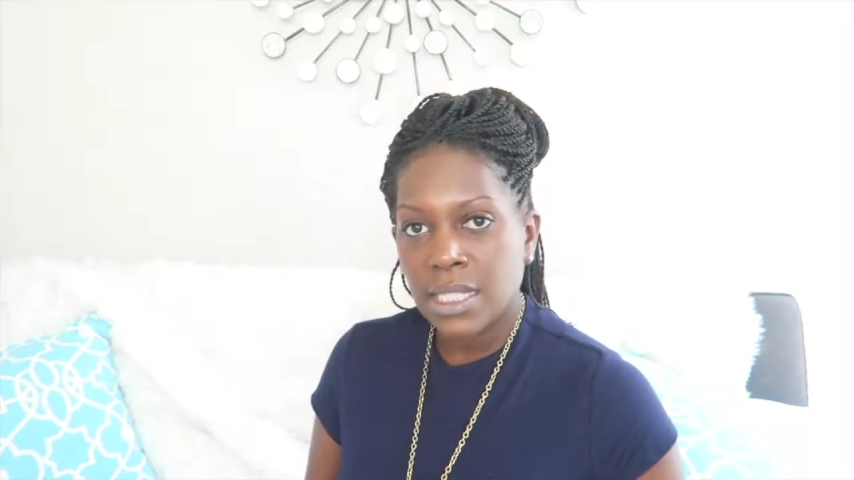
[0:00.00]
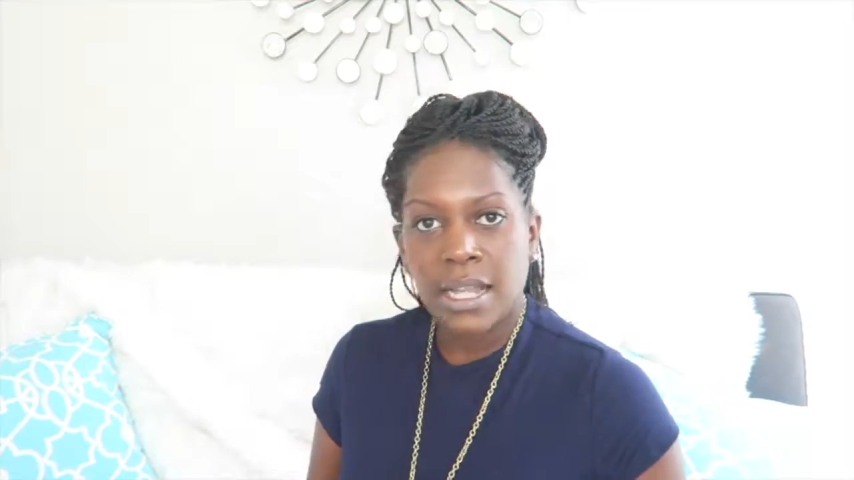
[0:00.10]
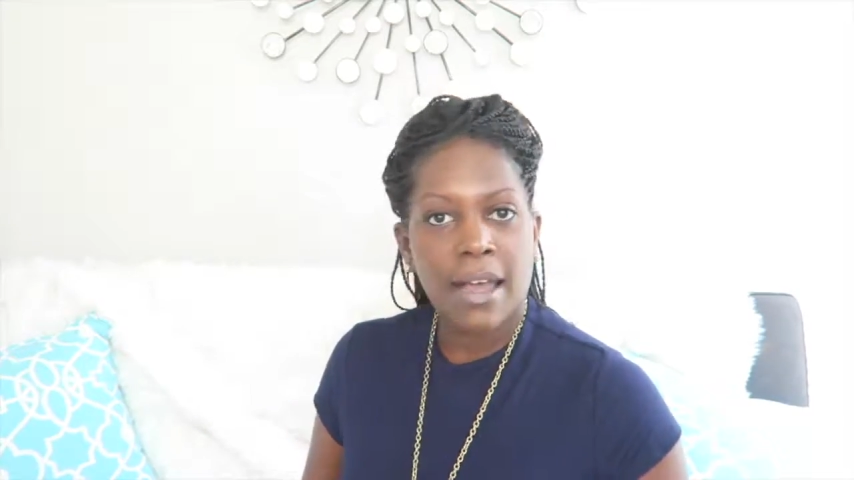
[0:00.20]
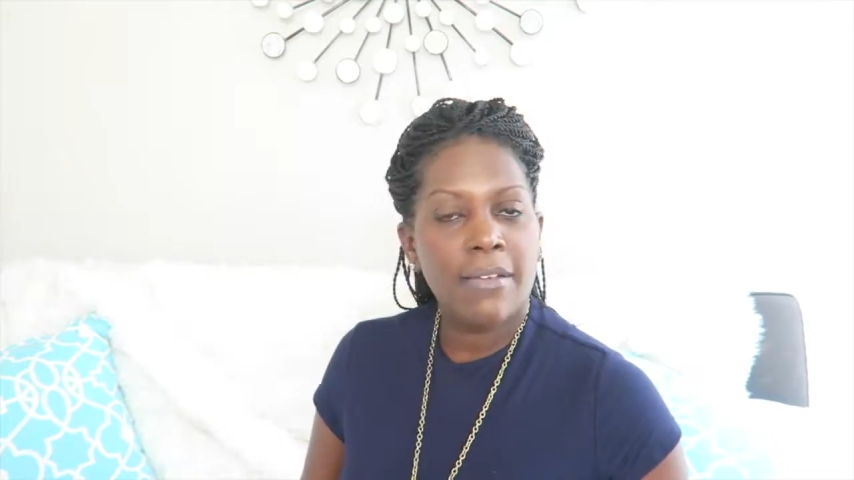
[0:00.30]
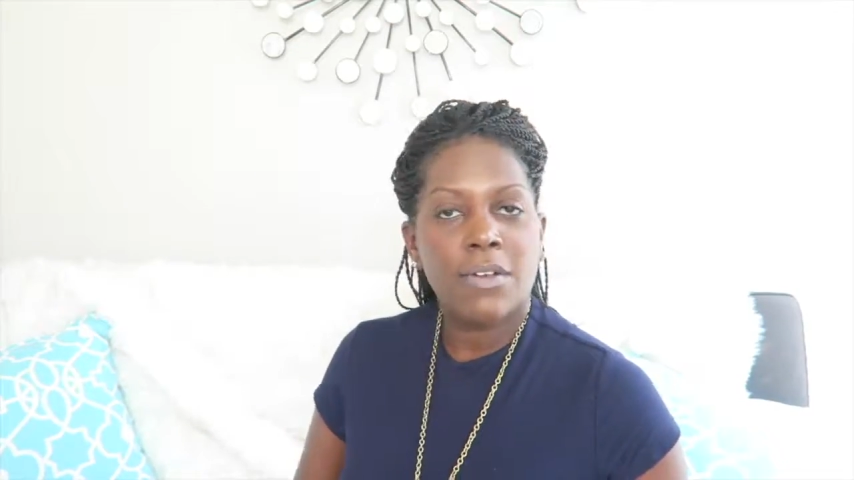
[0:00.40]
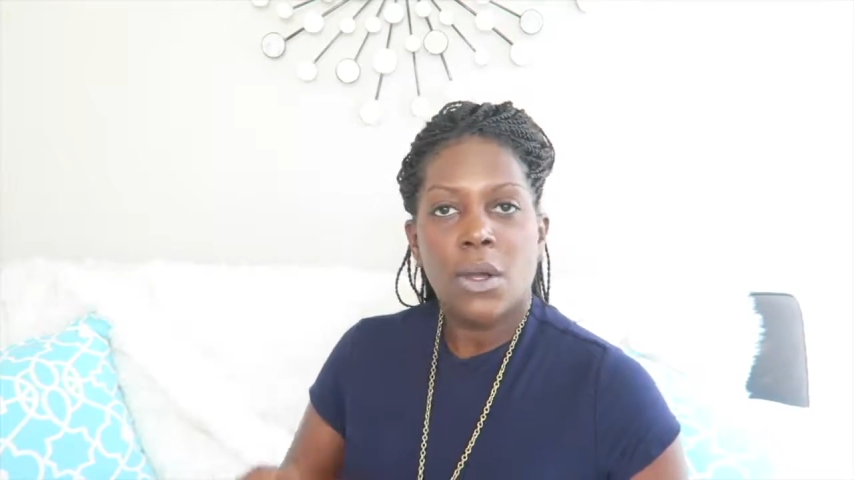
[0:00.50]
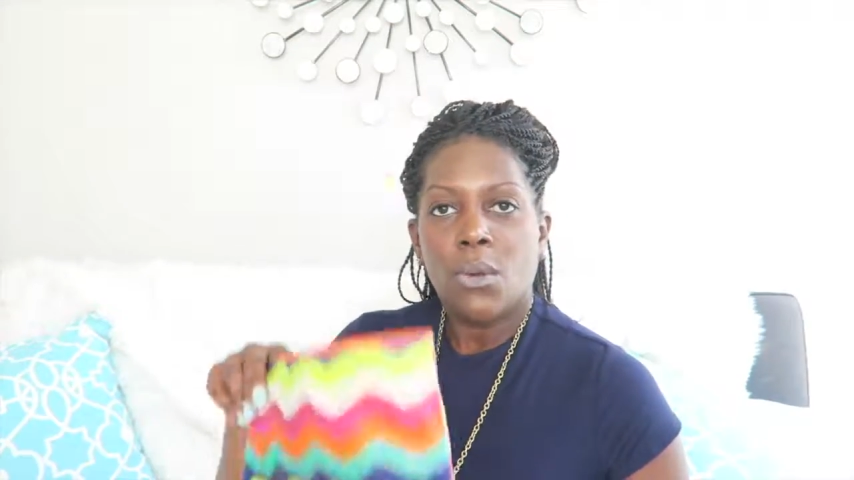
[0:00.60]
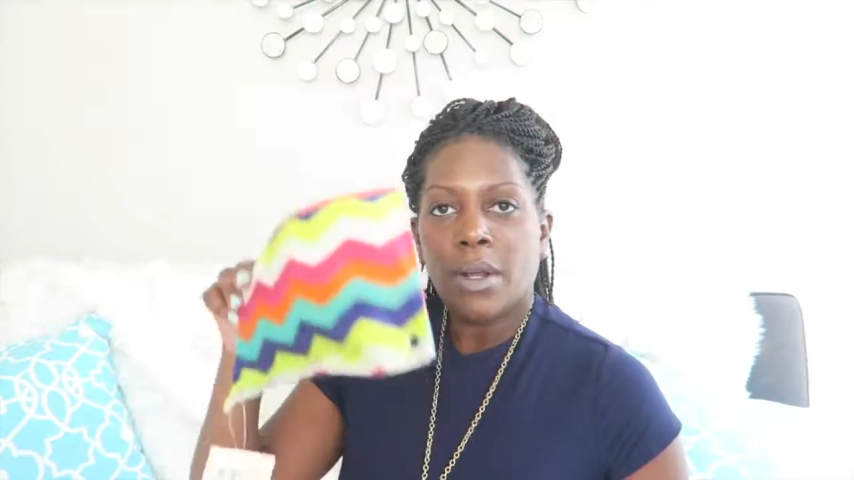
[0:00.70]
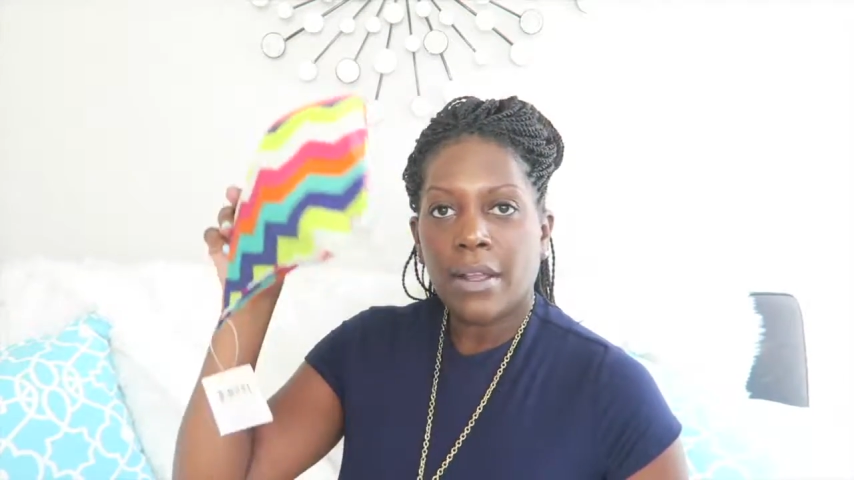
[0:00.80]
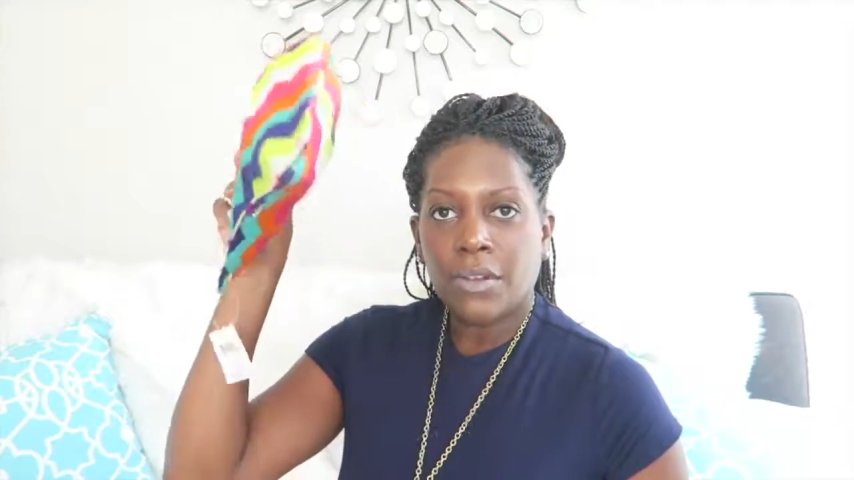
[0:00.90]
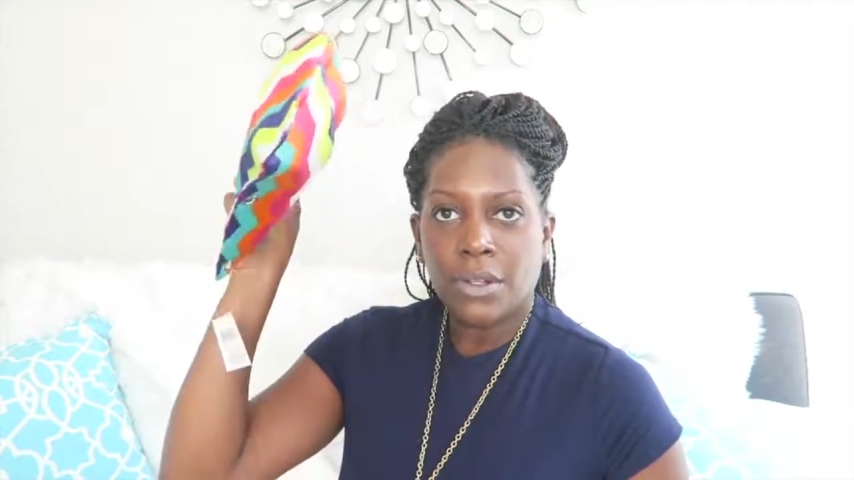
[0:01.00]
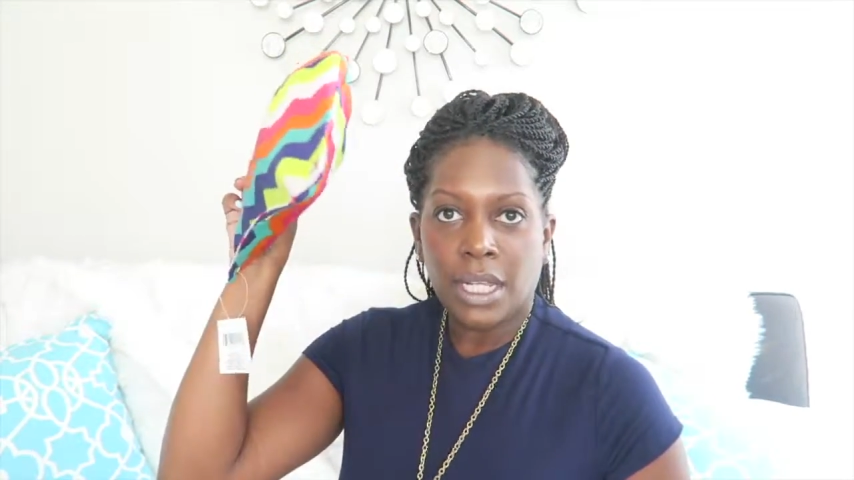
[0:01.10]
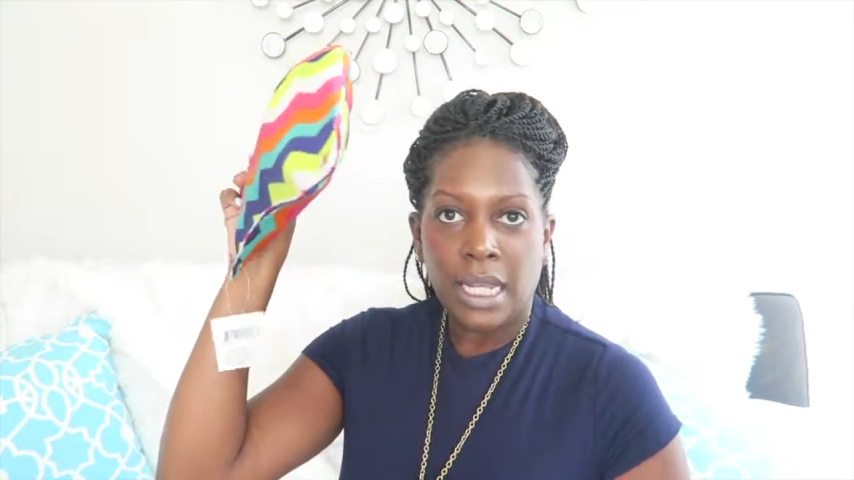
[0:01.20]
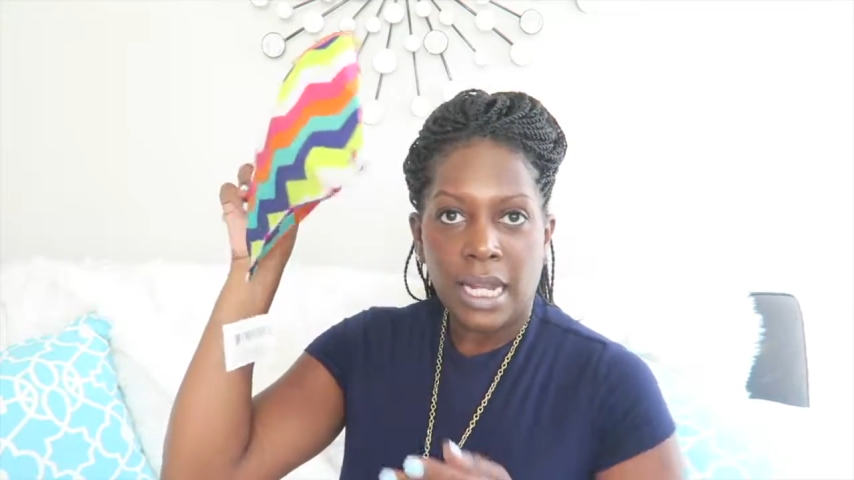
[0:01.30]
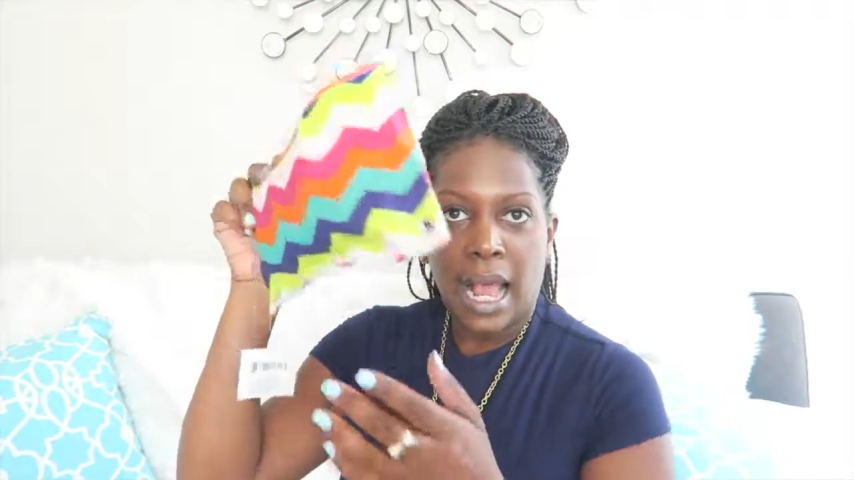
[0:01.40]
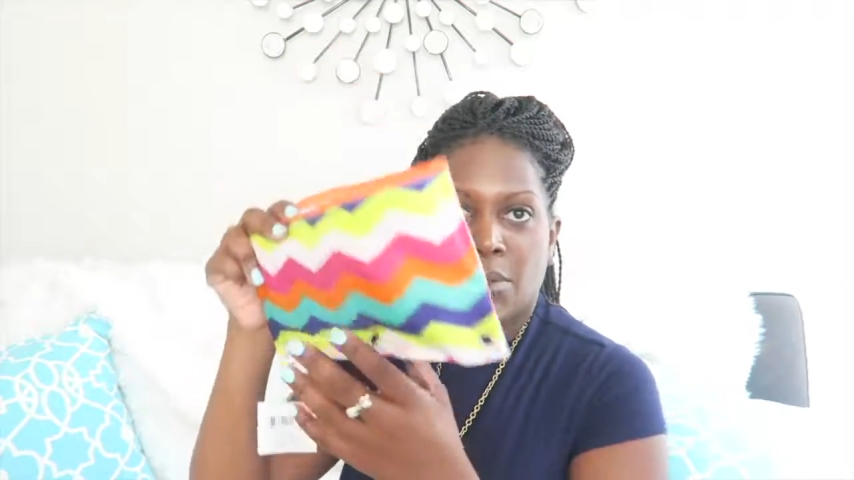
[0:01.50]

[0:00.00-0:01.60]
stuff, whatever you need.